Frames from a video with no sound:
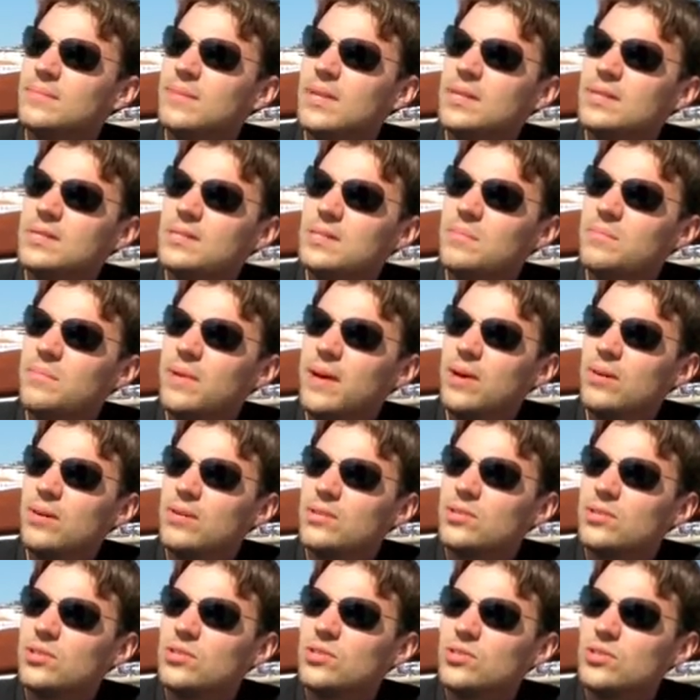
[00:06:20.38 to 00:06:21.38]
It's about
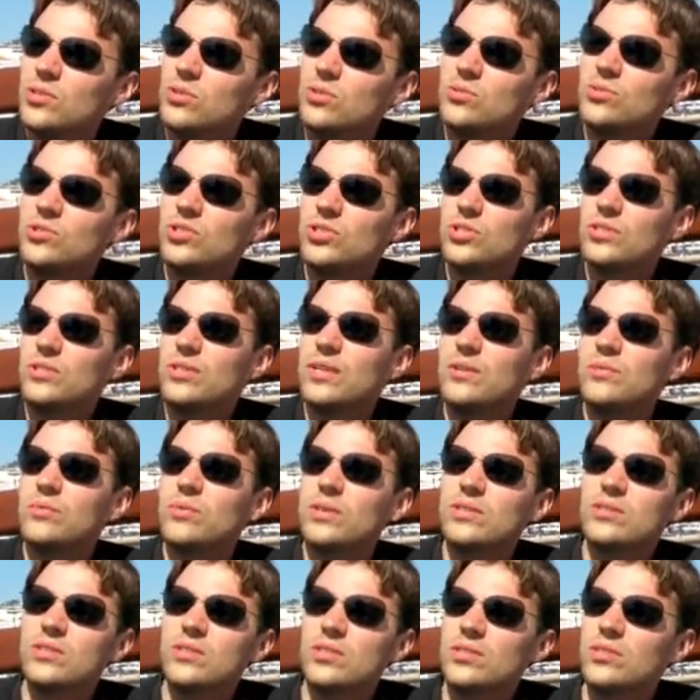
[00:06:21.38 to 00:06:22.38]
a soldier that
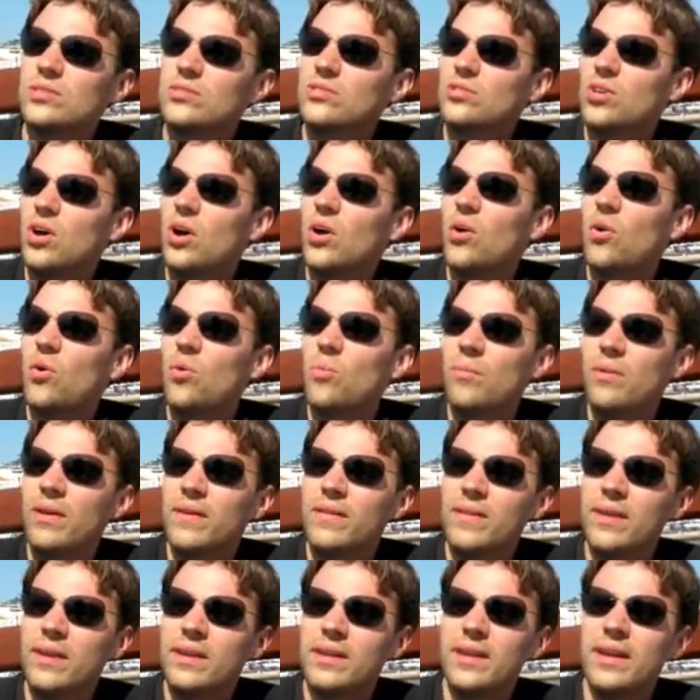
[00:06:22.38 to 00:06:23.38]
returns home
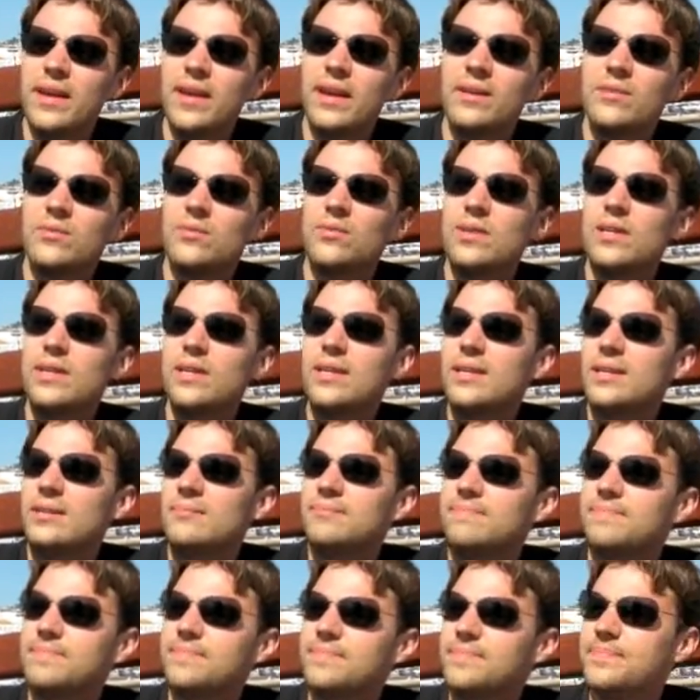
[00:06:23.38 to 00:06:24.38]
and that can't really,
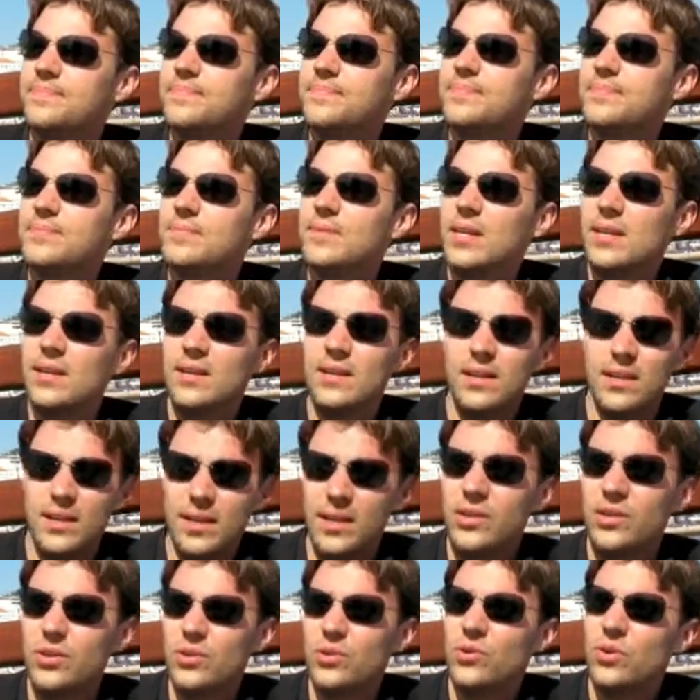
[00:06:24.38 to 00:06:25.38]

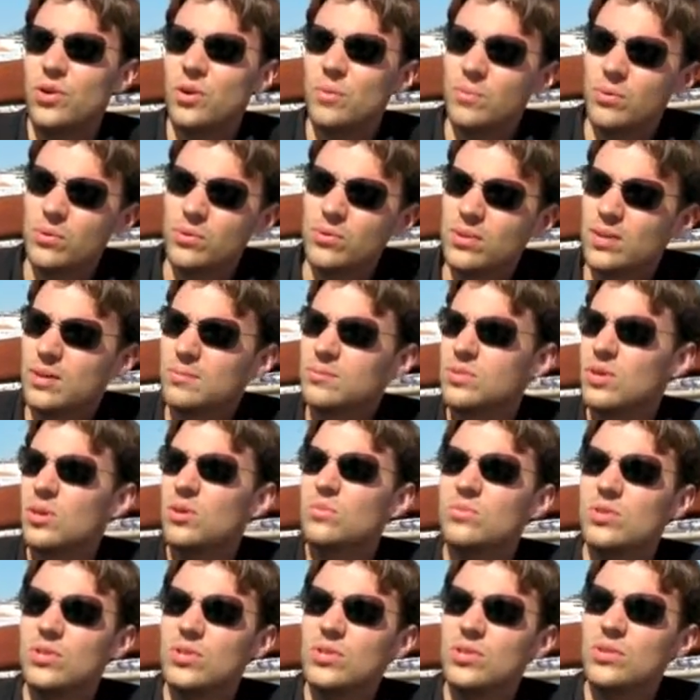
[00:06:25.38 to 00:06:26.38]
in Europe, who comes
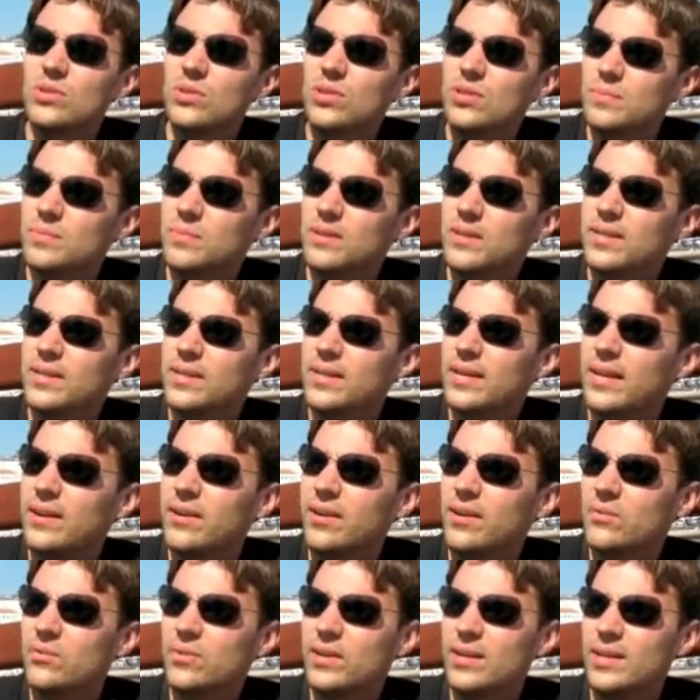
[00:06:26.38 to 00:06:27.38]
home to Europe and
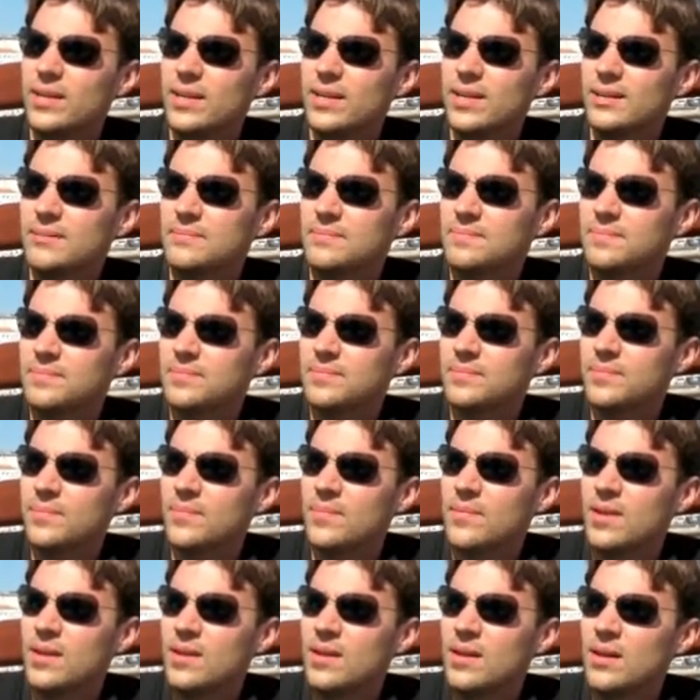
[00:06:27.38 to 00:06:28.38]
cannot really
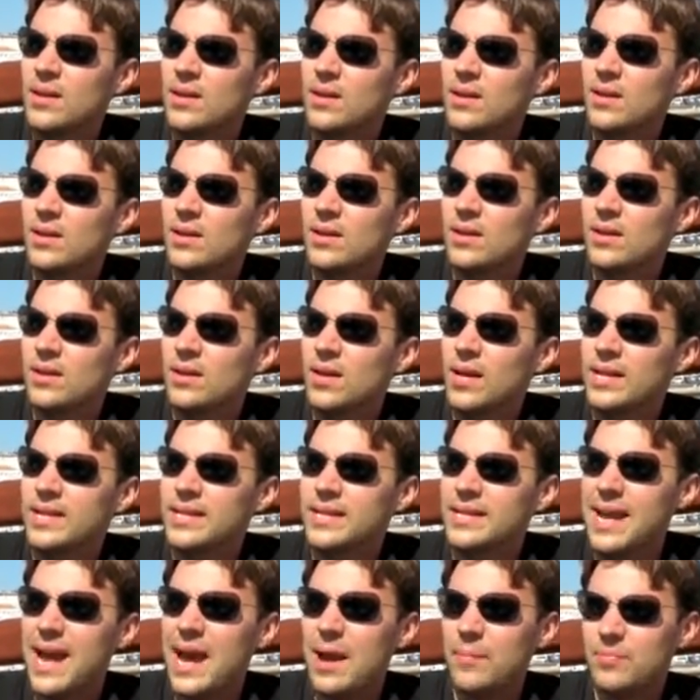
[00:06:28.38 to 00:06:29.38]

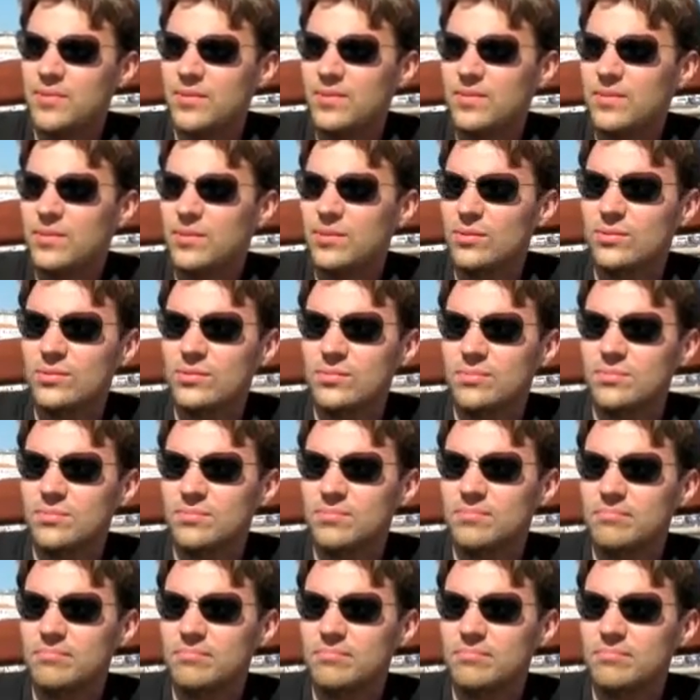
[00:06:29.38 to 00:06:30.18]
adapt to